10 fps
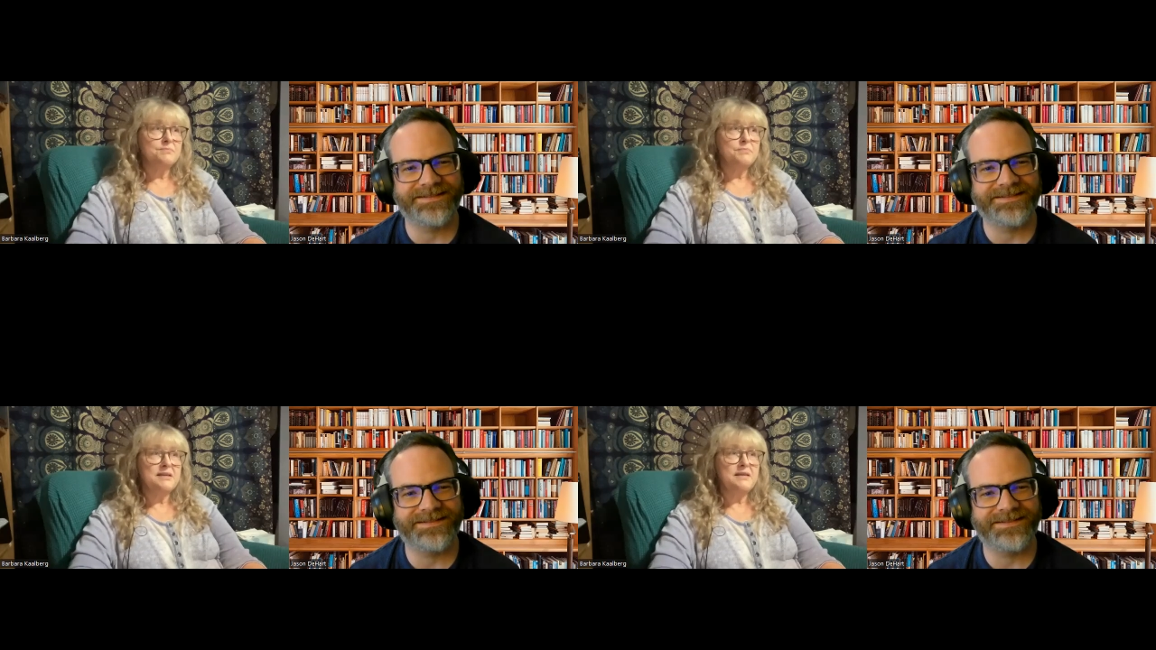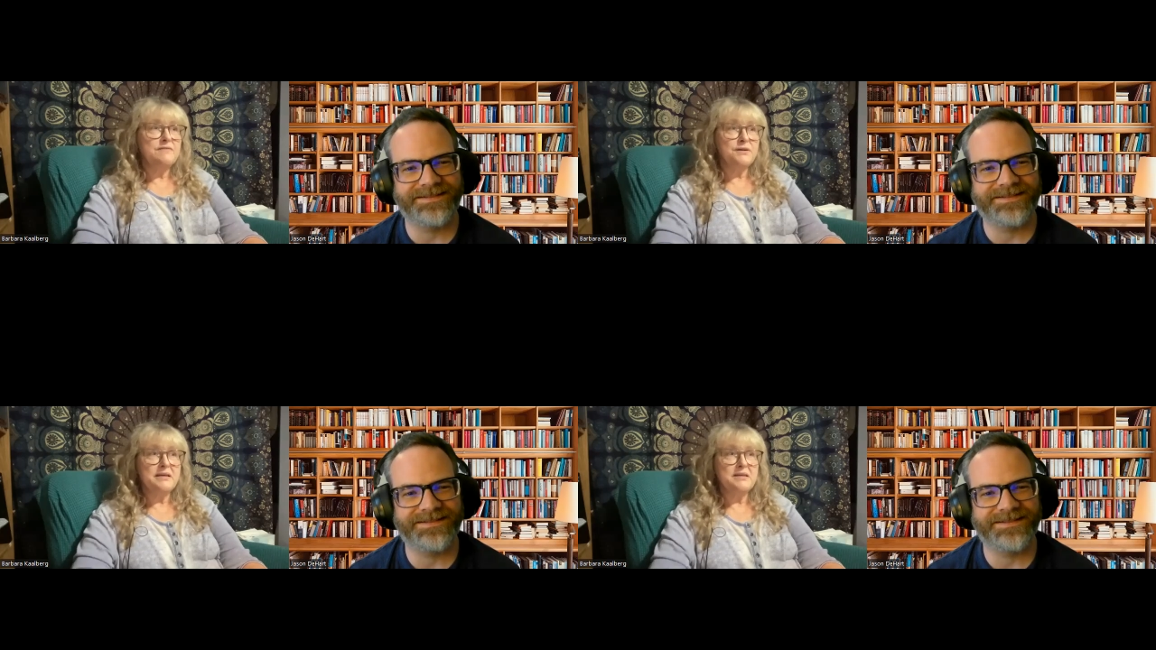
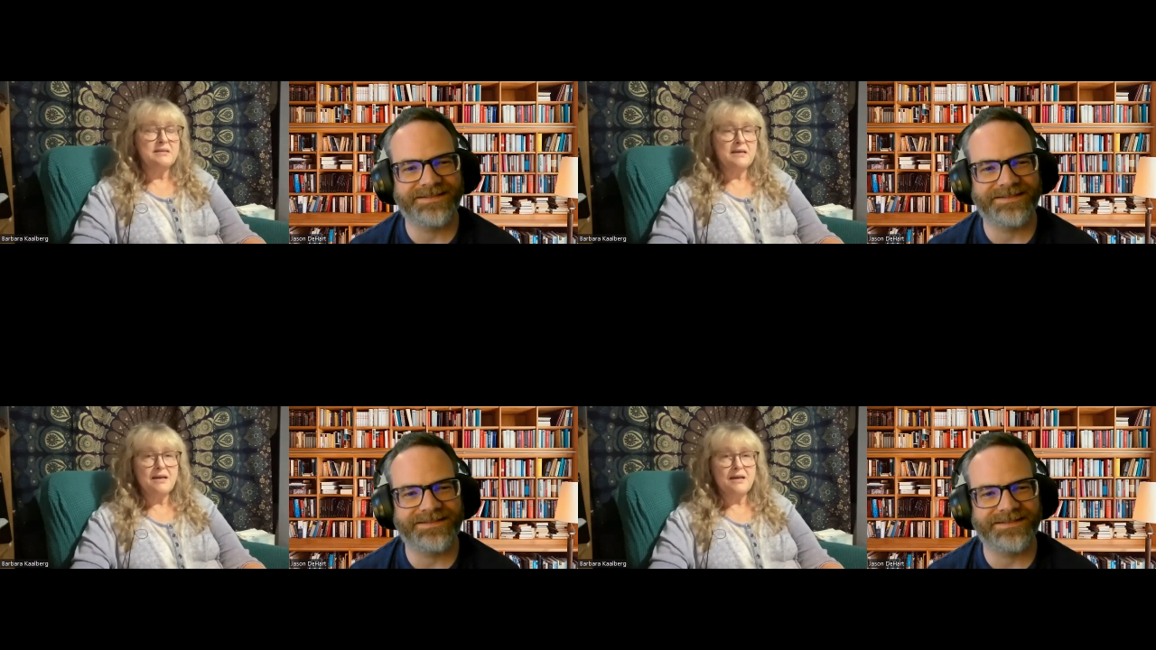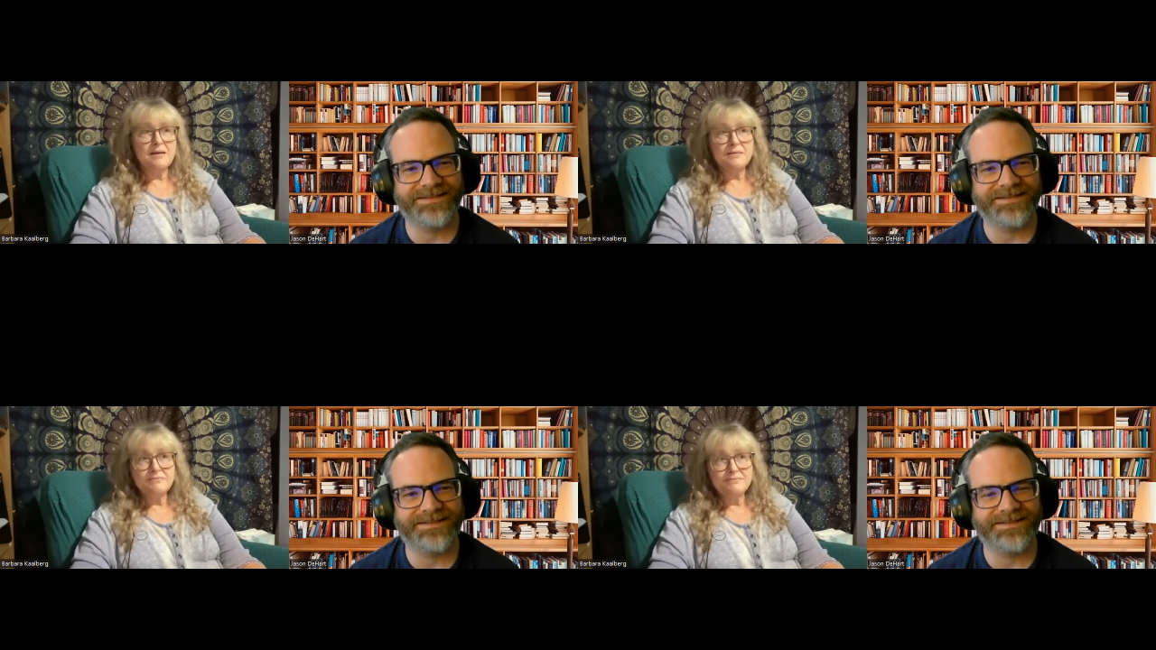Speaker 1: believer in
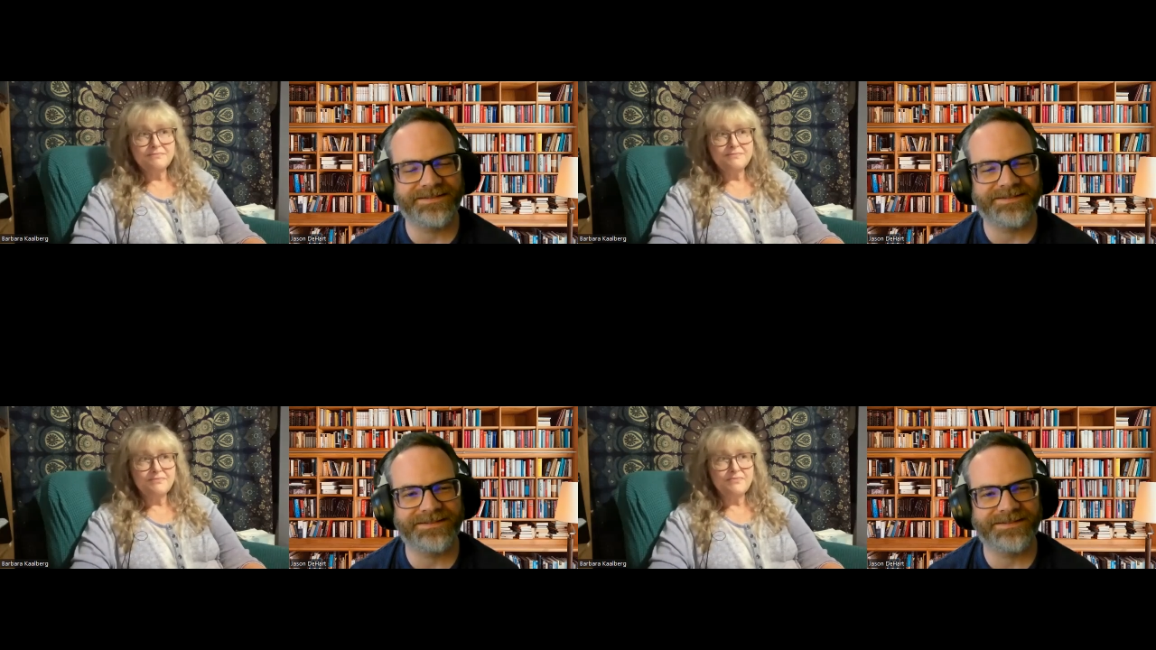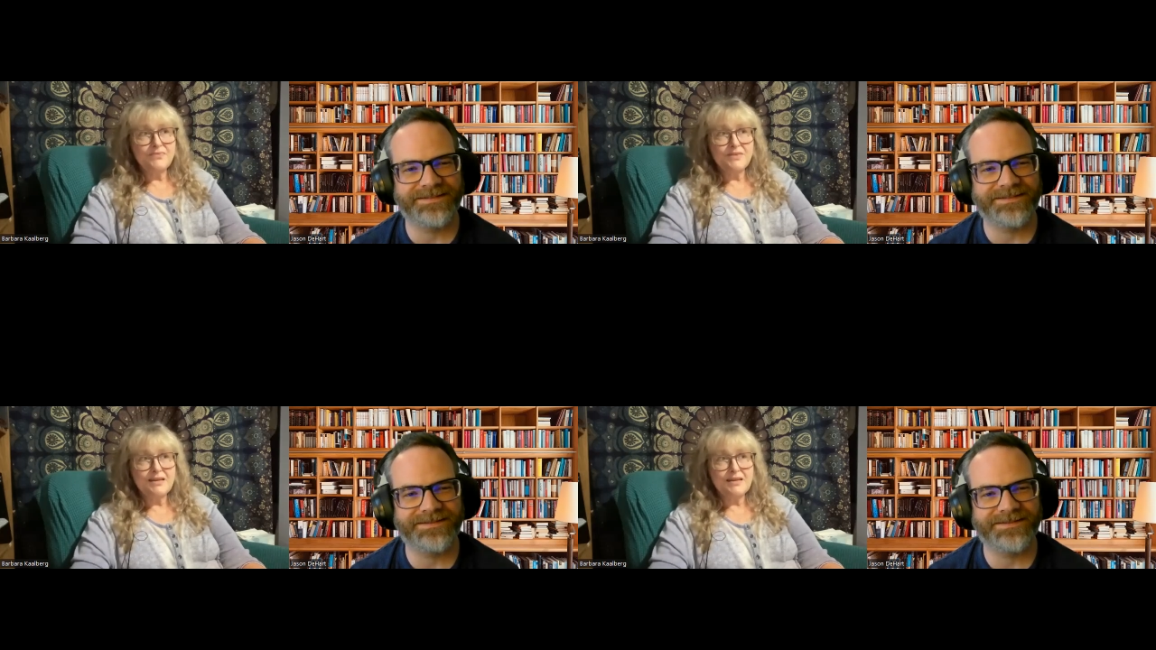uh
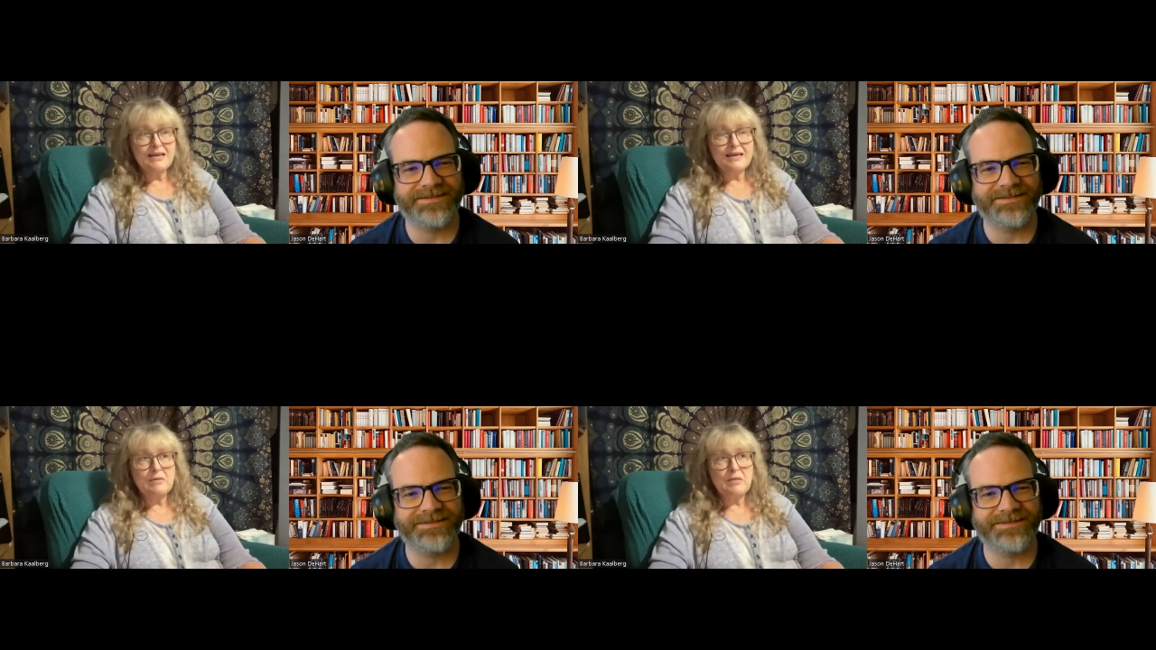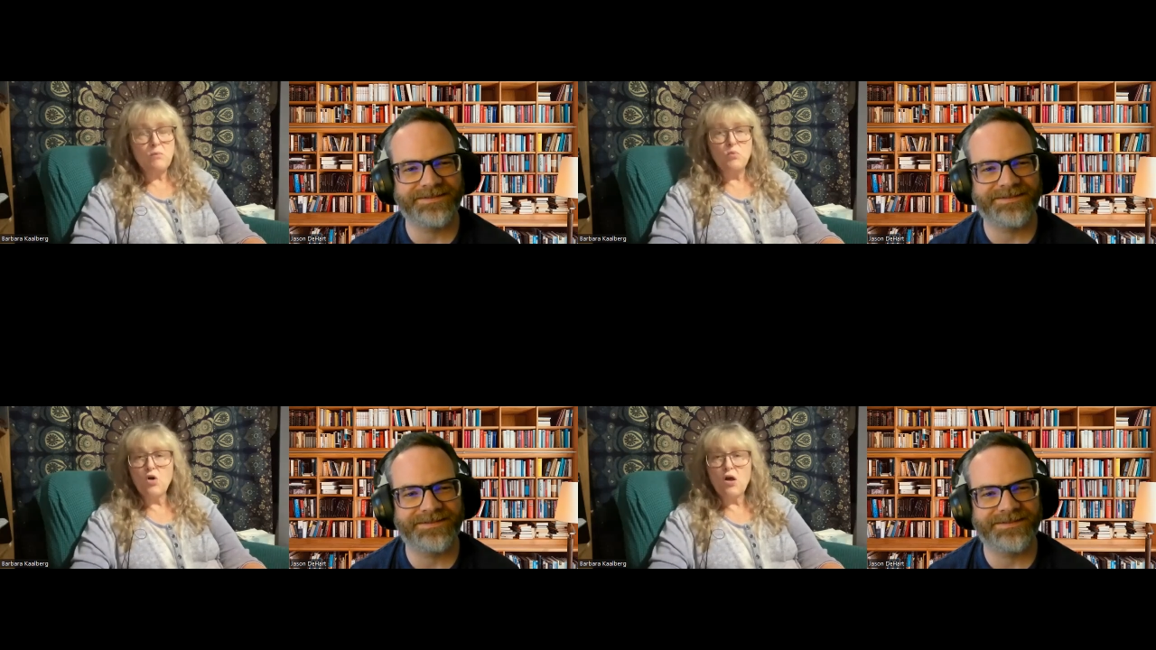and
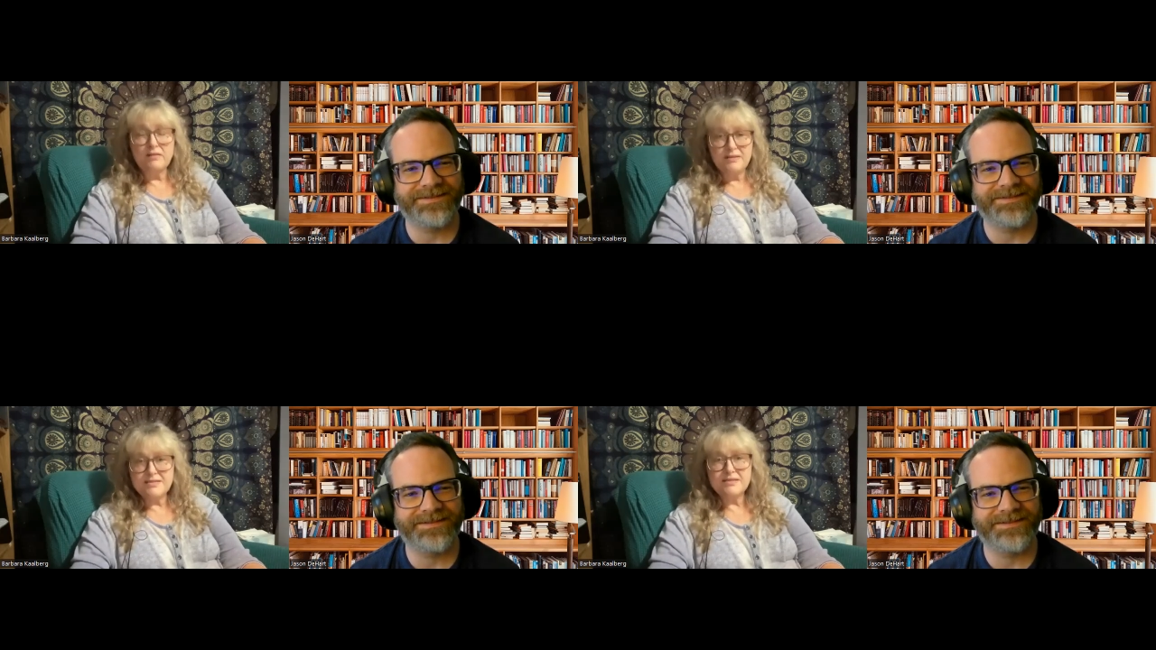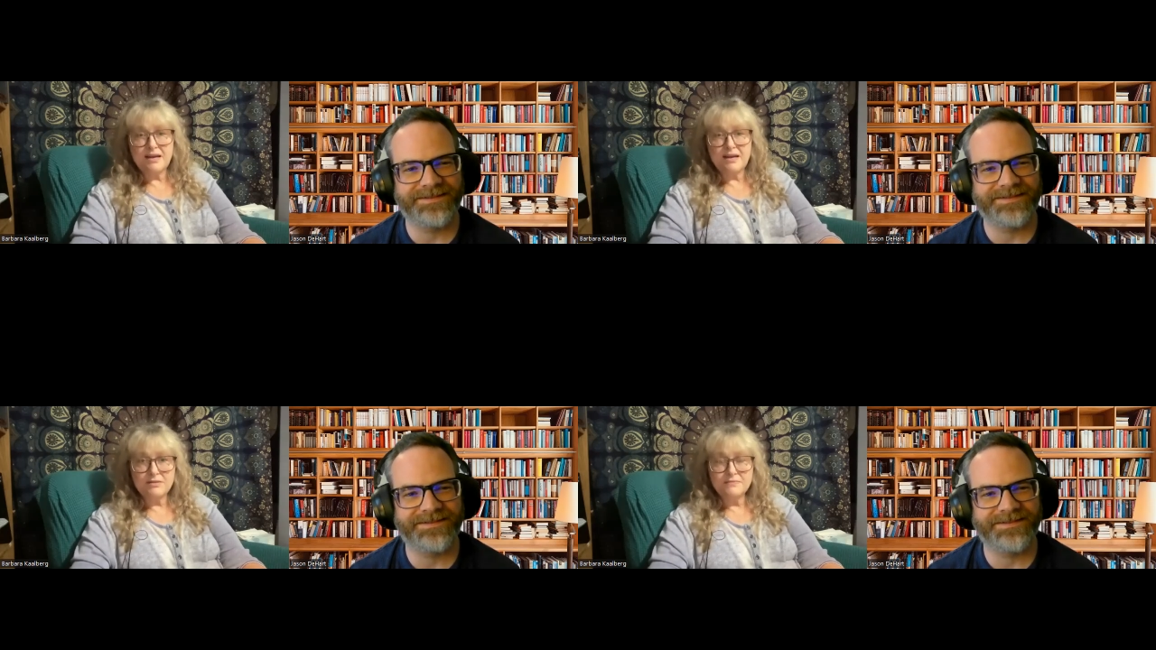we're all in this
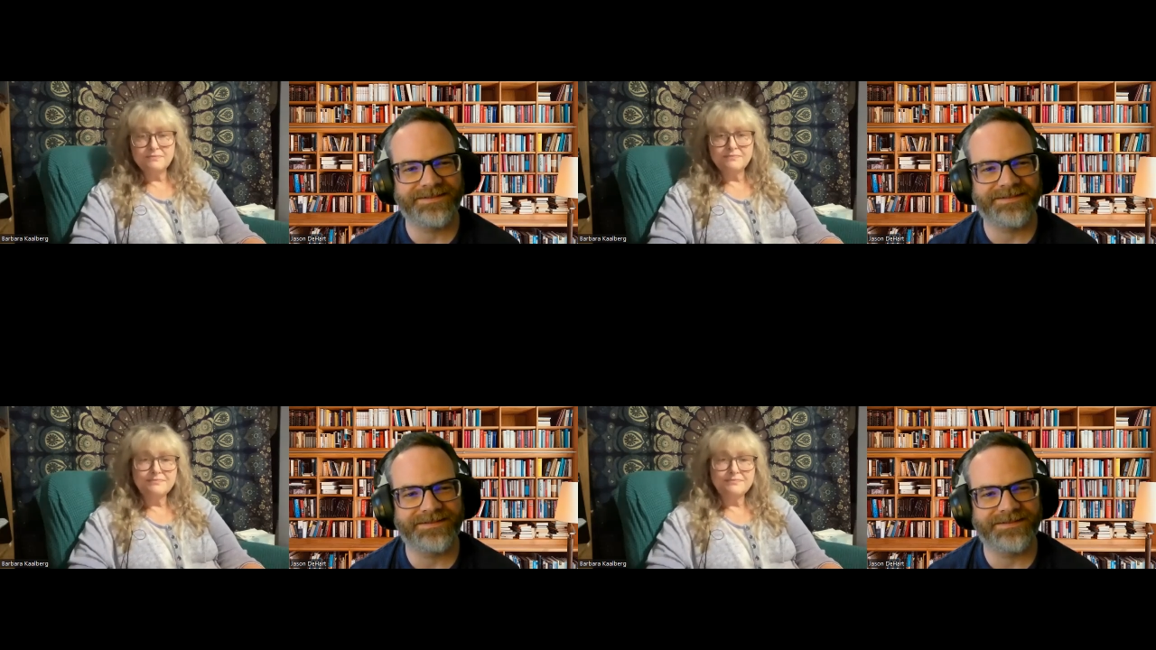together.